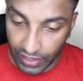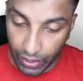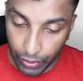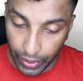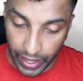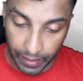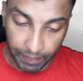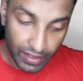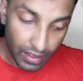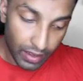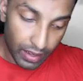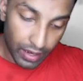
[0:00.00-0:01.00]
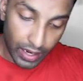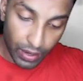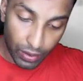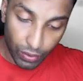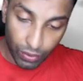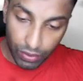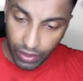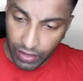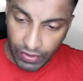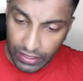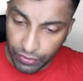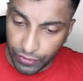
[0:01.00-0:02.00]
Okay, now
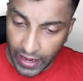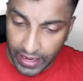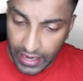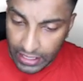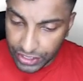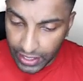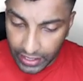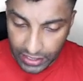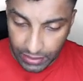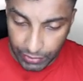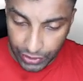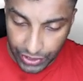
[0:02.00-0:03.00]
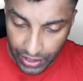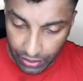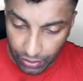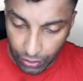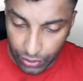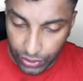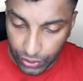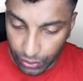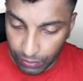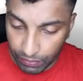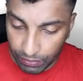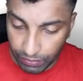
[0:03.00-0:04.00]
even the financial distribution
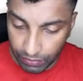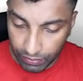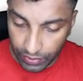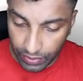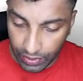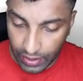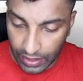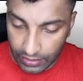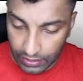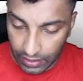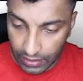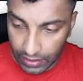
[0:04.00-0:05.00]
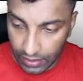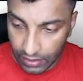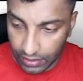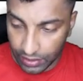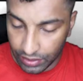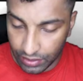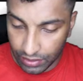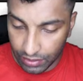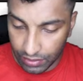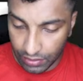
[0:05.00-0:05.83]
also, can I see that here?